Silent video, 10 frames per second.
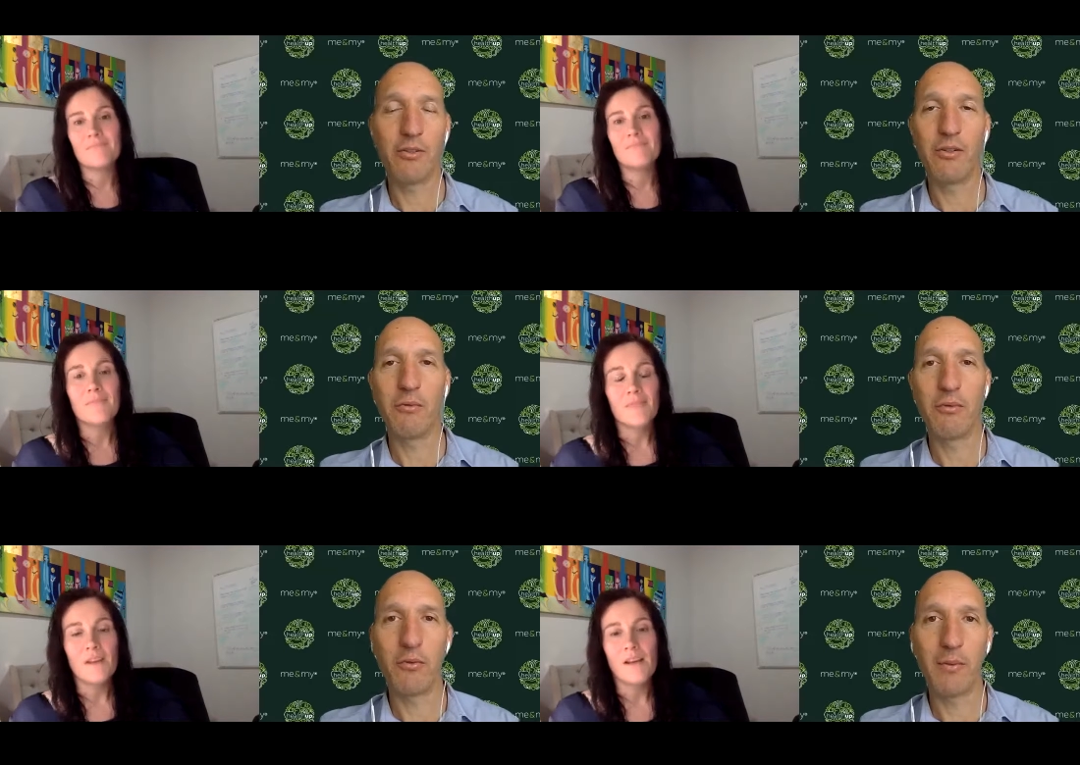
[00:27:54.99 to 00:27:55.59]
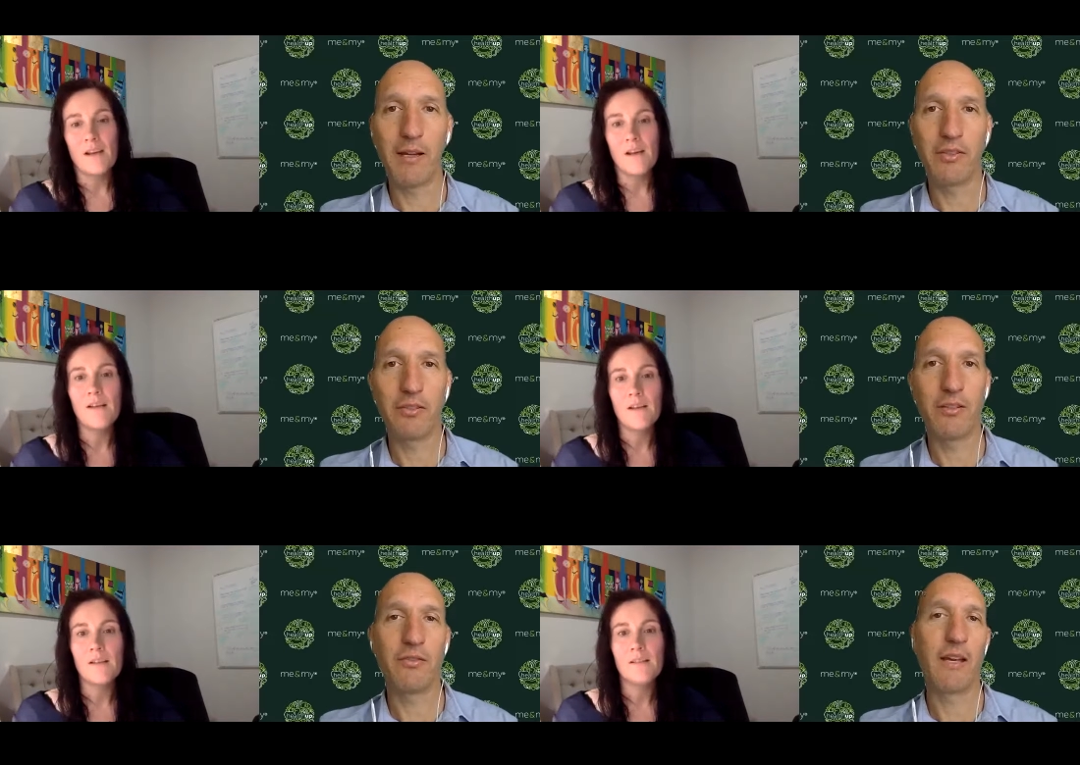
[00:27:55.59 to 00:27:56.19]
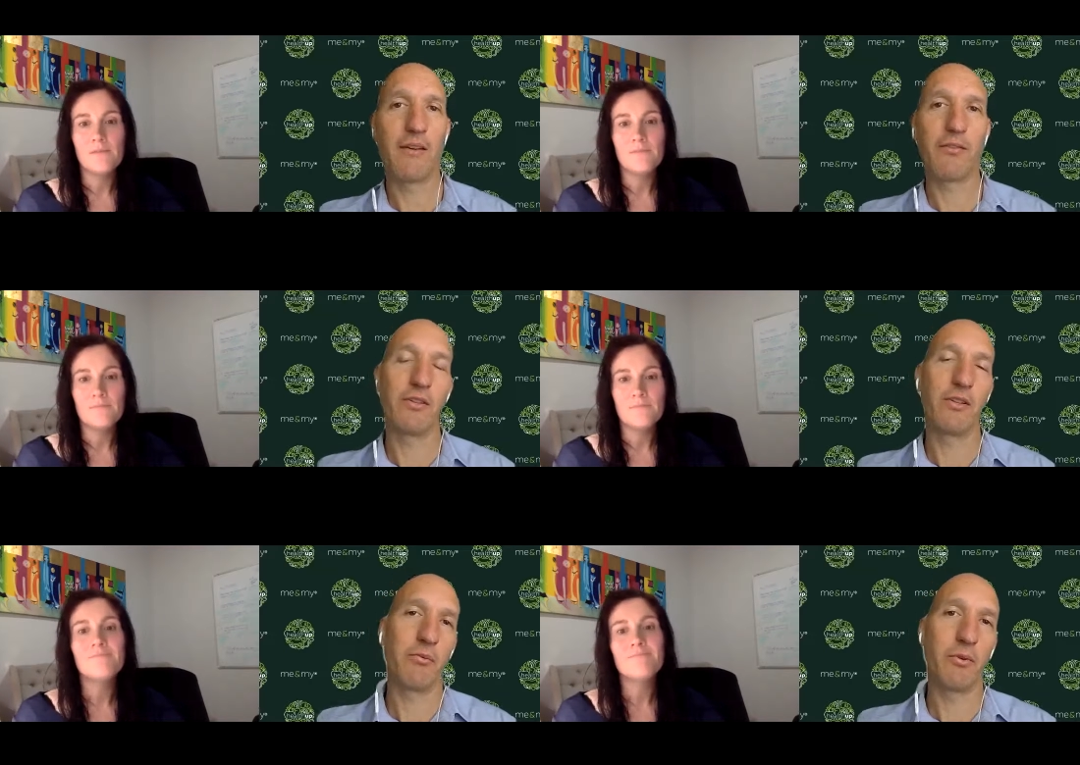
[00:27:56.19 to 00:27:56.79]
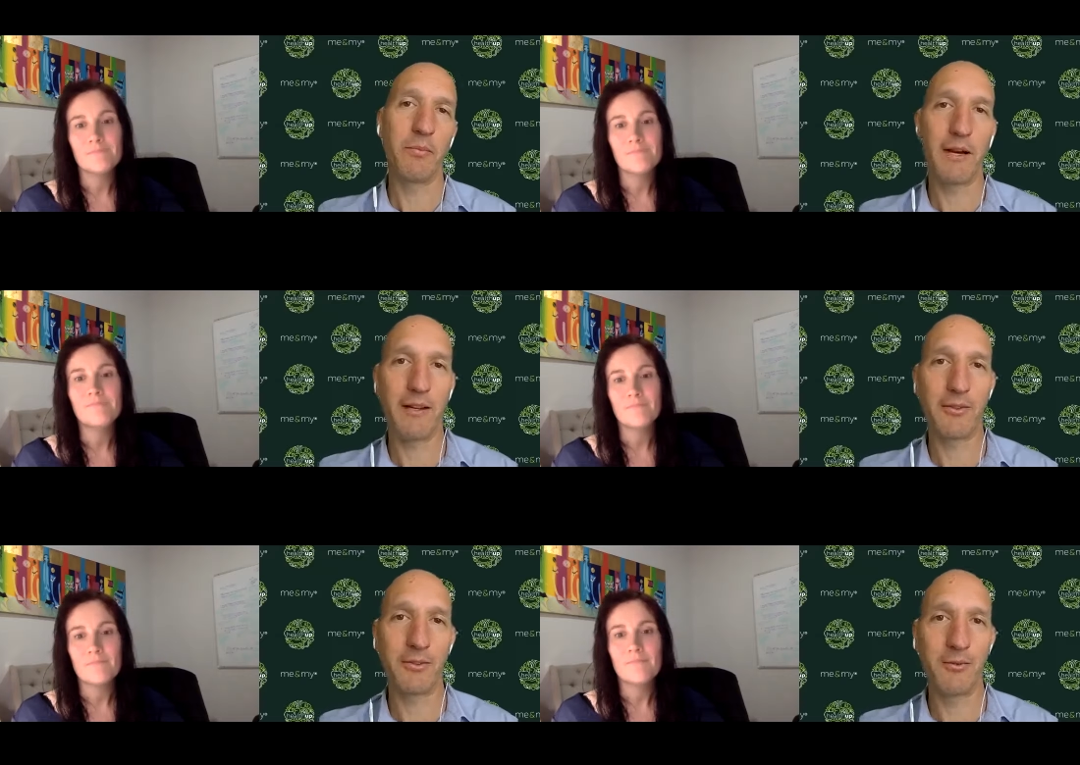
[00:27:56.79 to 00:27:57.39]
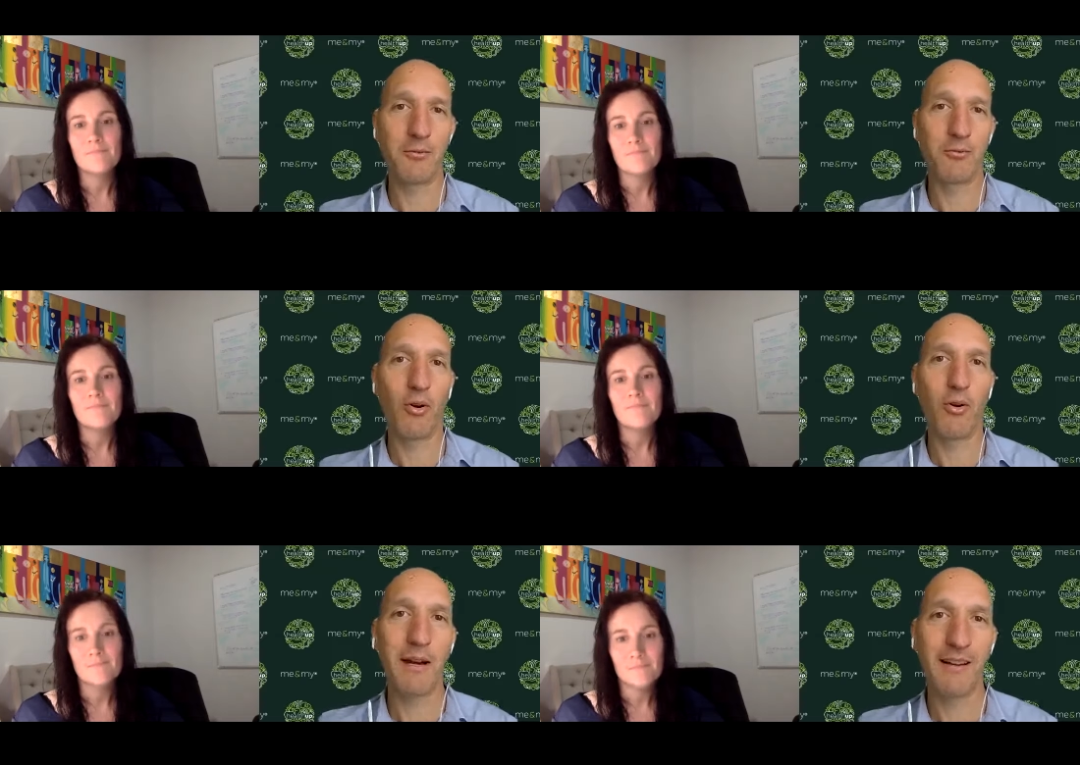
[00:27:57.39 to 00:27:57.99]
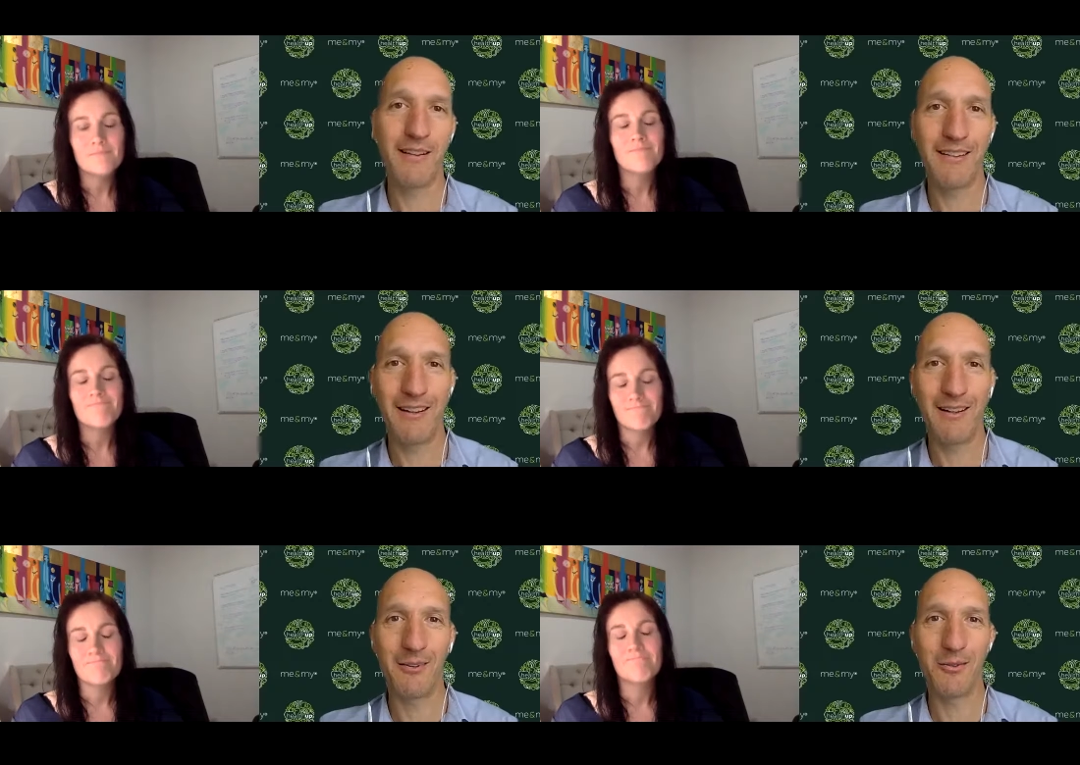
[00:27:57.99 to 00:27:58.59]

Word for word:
Speaker 1: take on new information if you haven't dealt with past trauma